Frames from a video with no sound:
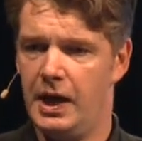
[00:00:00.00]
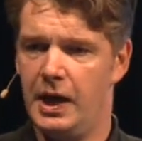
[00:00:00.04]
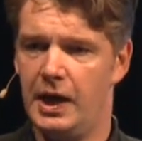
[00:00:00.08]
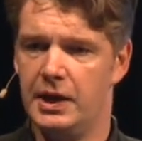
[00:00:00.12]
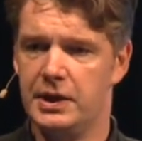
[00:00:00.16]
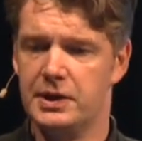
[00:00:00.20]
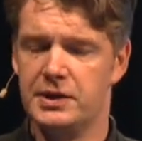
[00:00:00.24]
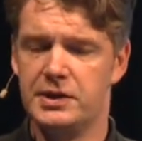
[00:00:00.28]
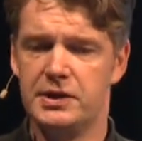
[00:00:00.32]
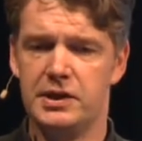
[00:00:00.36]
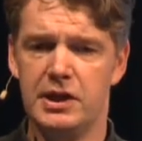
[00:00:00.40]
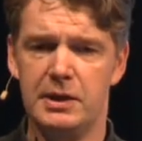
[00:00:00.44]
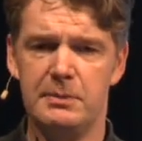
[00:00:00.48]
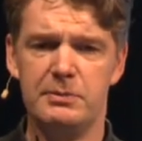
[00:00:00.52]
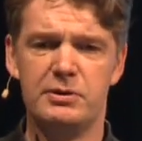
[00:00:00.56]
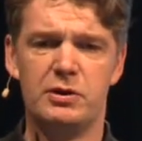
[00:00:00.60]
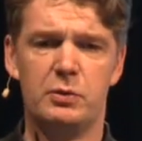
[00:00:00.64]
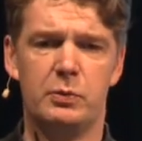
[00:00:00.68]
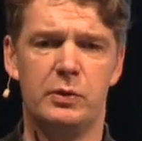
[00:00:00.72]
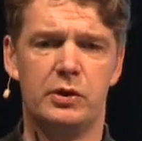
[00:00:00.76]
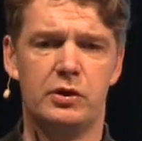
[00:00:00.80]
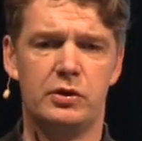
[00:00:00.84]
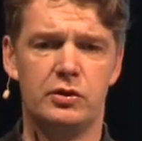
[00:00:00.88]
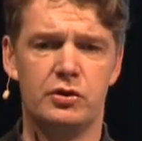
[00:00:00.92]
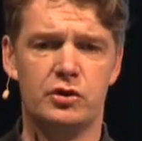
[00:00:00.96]
and it seems
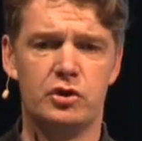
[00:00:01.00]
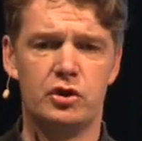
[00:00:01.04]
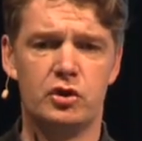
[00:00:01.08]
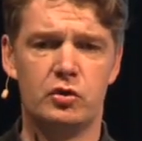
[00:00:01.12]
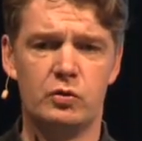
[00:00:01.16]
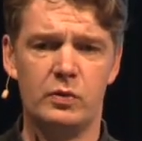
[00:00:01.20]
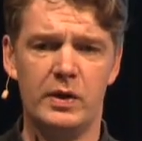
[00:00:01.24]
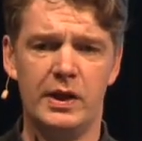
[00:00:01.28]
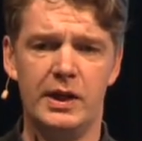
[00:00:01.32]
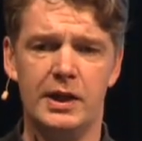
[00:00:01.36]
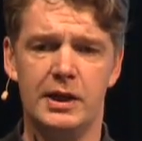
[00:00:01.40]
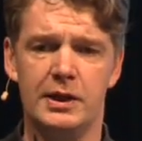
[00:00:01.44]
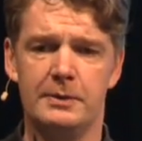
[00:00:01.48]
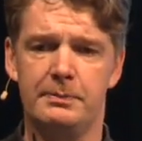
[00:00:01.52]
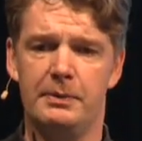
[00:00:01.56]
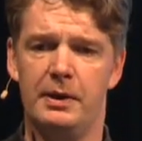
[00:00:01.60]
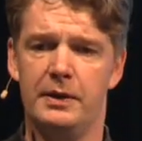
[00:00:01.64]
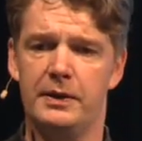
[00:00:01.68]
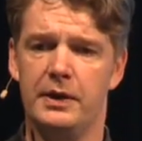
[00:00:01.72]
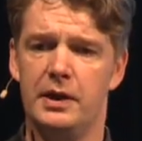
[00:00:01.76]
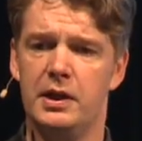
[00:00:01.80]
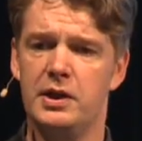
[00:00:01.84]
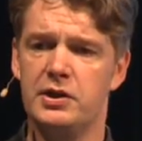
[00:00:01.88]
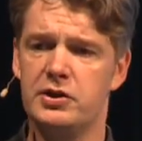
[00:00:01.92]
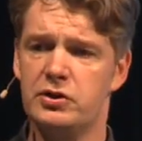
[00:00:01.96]
that we're constrained
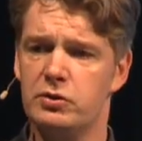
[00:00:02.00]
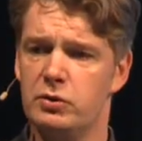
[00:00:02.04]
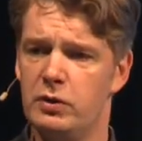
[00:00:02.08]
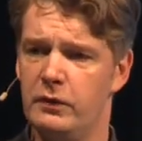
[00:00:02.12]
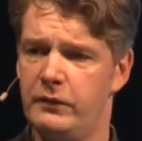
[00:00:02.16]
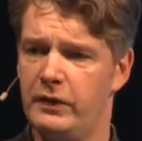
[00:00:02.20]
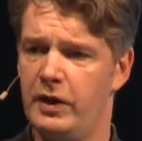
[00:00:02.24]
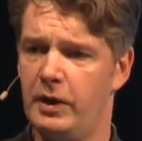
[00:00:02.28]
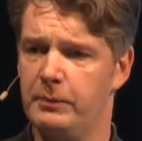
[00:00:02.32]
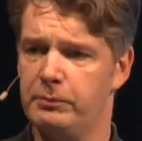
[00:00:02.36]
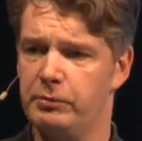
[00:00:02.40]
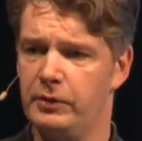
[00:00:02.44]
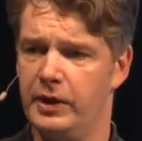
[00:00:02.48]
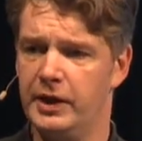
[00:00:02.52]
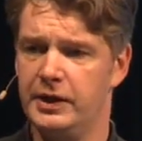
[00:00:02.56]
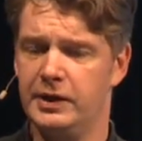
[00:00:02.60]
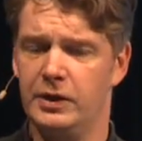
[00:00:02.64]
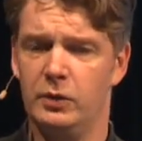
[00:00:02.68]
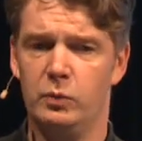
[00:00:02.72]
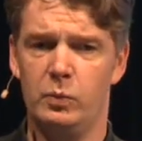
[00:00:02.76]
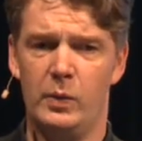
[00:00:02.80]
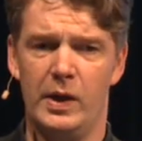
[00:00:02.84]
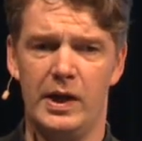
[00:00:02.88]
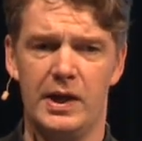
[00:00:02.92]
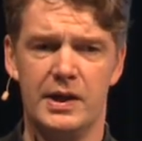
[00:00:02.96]
by the history of our brain
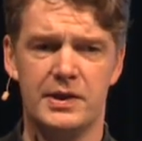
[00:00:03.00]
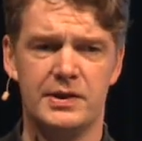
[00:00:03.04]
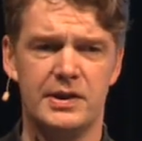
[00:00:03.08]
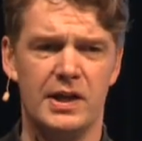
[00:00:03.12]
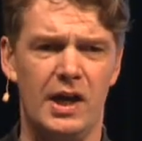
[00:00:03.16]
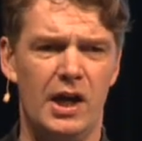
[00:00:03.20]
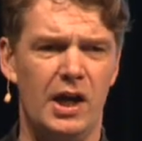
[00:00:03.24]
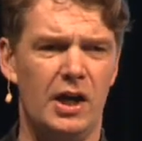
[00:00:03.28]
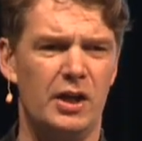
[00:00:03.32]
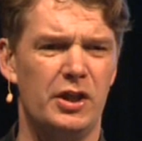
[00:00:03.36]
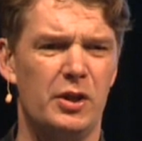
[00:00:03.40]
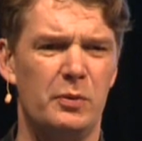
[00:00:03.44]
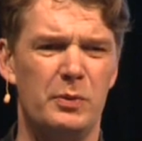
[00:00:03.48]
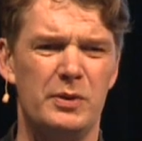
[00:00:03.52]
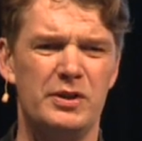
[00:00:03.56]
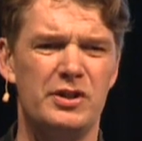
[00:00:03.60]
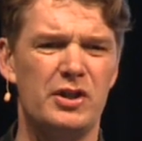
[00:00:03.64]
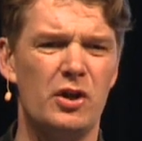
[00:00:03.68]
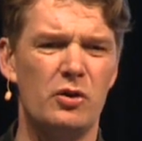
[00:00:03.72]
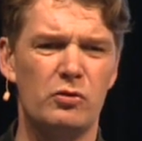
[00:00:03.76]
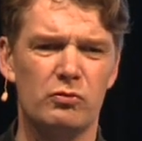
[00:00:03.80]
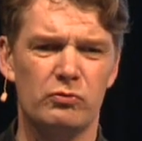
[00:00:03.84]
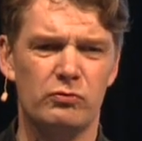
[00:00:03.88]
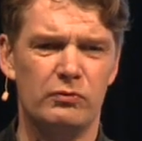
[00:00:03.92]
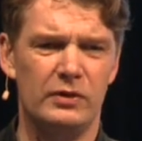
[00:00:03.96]
in ways that we
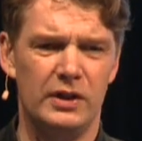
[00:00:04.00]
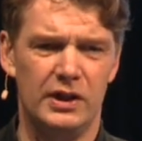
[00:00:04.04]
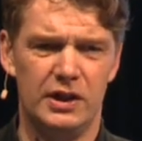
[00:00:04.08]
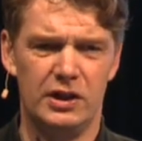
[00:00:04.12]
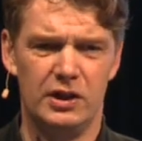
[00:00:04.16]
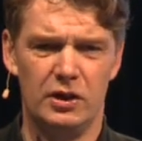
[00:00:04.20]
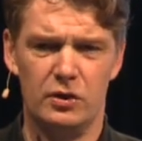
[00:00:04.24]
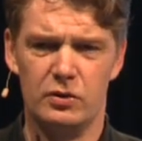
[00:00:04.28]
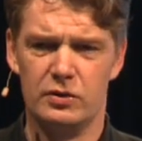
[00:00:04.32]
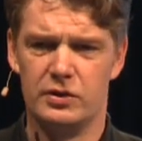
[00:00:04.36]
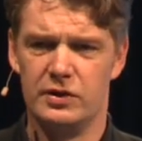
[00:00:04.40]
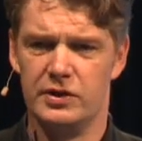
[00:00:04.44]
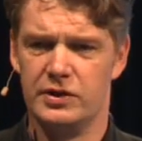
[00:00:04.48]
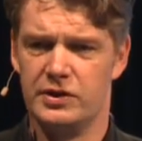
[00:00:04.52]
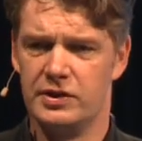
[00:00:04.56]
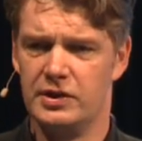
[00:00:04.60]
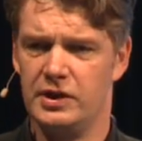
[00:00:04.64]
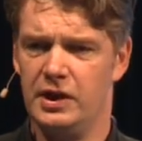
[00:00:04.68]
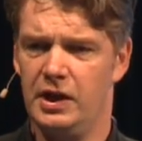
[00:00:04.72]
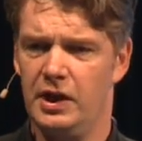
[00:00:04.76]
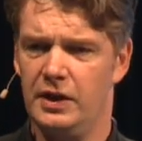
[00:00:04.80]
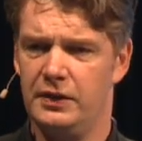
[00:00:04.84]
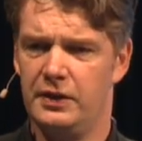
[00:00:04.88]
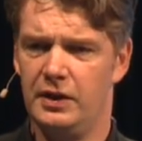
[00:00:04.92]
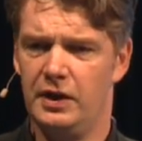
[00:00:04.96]
don't really notice,
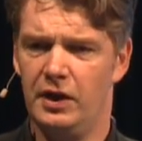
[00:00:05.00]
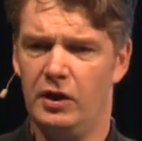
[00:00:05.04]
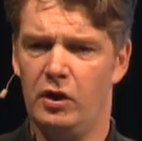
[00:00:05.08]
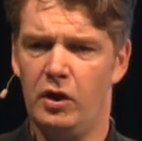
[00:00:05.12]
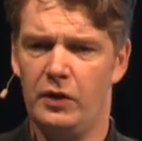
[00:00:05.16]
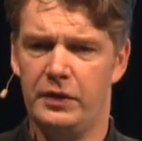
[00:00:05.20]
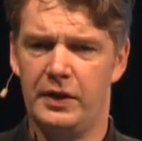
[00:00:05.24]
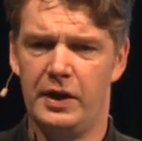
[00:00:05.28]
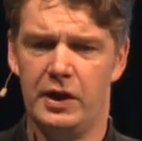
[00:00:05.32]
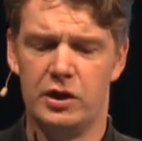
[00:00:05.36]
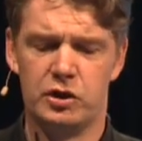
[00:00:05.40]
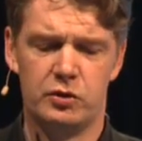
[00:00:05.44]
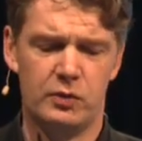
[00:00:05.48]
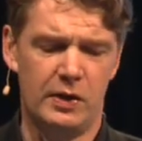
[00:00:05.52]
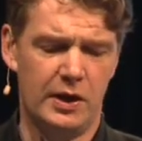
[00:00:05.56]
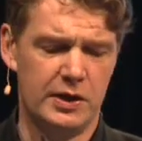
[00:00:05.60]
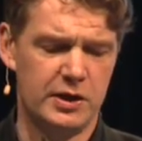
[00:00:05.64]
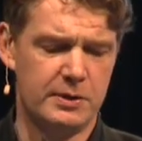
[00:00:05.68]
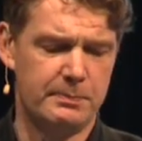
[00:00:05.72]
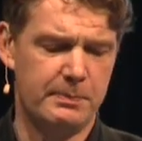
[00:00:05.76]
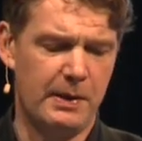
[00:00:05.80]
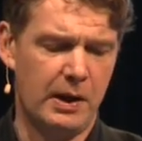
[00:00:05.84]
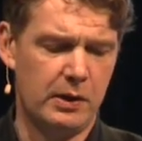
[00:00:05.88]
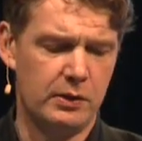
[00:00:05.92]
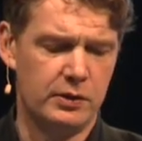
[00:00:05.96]
that are not that
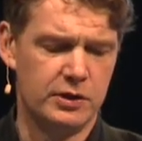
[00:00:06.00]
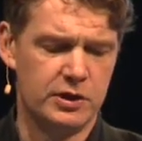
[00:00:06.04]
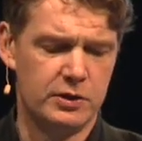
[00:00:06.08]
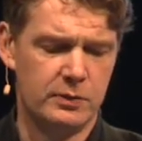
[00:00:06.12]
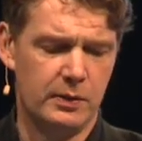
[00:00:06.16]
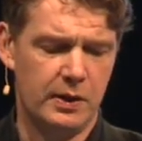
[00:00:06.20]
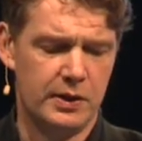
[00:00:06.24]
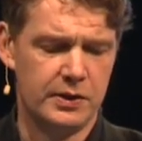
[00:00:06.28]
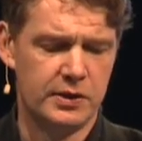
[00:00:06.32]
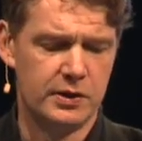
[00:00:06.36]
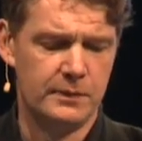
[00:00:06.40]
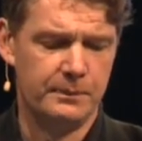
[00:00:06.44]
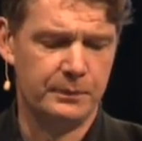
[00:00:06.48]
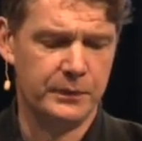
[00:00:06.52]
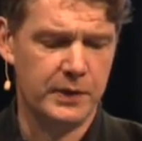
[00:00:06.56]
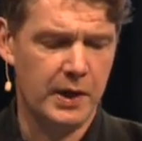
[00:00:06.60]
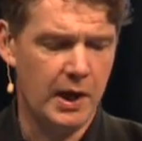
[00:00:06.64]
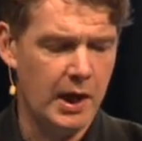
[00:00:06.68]
transparent to us.